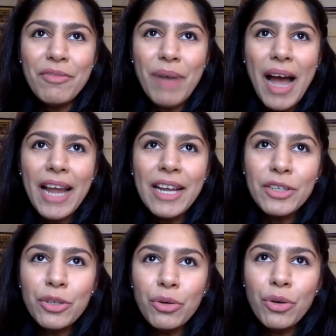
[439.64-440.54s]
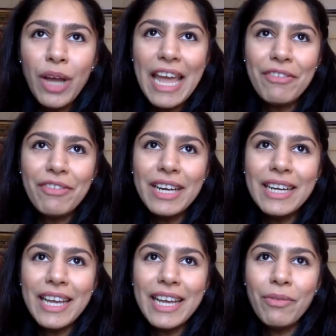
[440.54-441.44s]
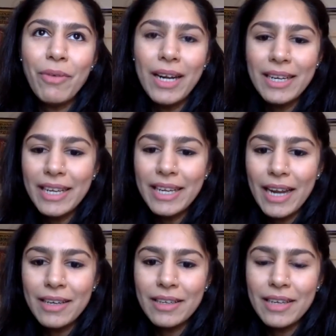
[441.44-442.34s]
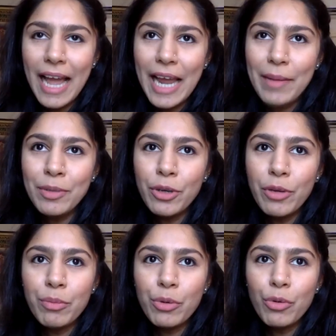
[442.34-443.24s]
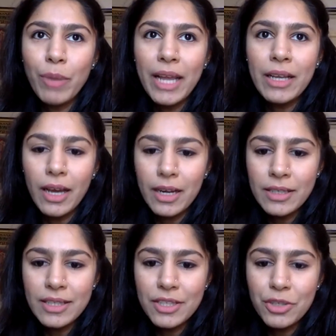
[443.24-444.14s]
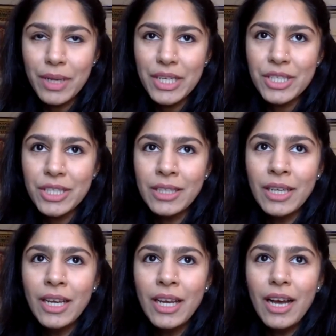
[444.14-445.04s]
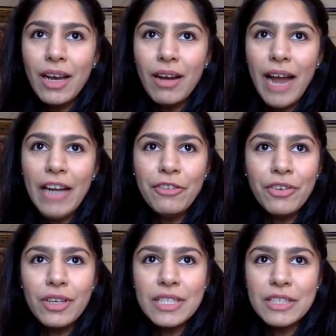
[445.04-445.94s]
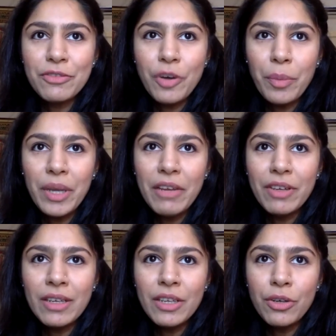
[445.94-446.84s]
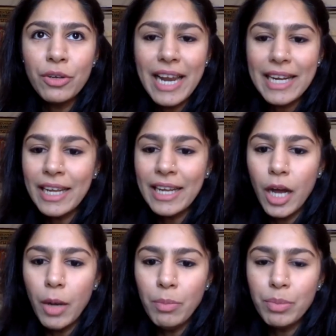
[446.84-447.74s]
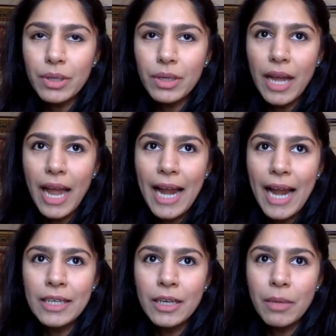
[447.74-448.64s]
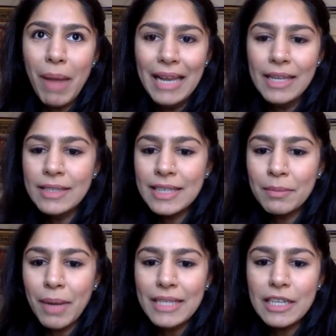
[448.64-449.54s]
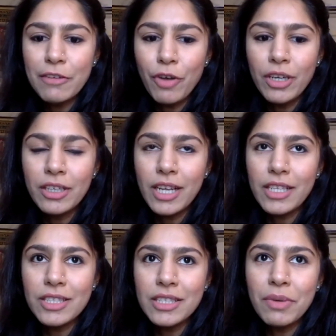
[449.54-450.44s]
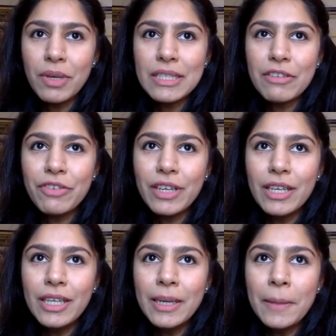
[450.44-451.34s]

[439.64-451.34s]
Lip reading: I took every day, one day at a time to improve my current situation. At first, for me, even, you know, getting up and balancing myself on crutches was difficult.